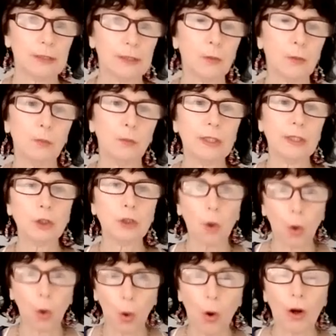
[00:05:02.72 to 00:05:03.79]
because
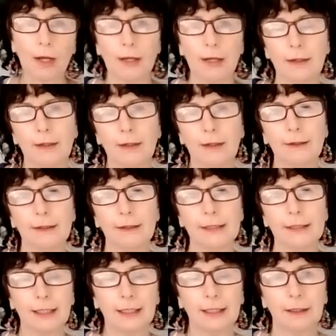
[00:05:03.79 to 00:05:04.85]
when we talk
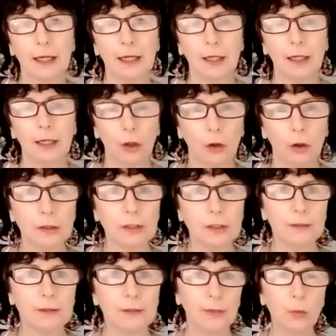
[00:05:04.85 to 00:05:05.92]
a
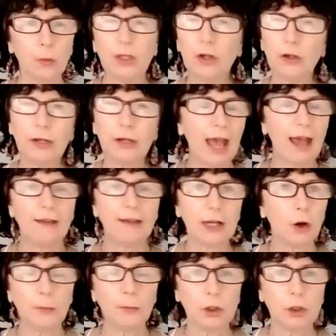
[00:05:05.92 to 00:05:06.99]
lot, we don't
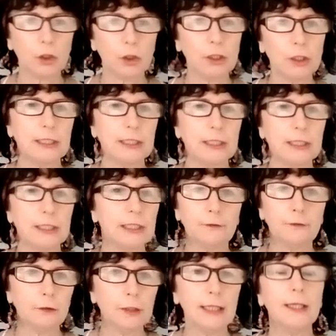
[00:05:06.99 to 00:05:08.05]
have that
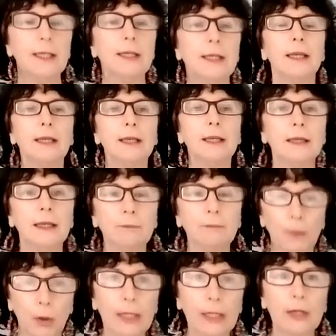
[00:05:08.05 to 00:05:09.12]
opportunity to fully
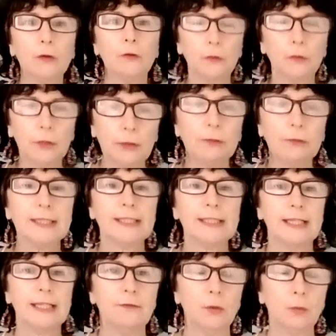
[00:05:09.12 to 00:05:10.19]
embody or
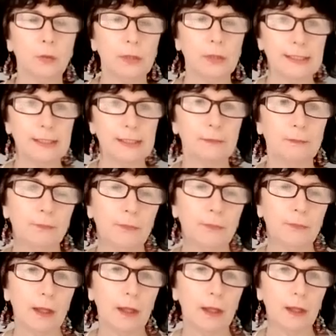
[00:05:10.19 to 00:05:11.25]
fully receive the
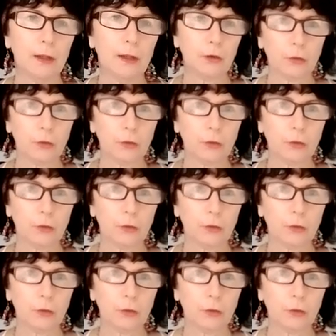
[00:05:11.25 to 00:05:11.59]
wisdom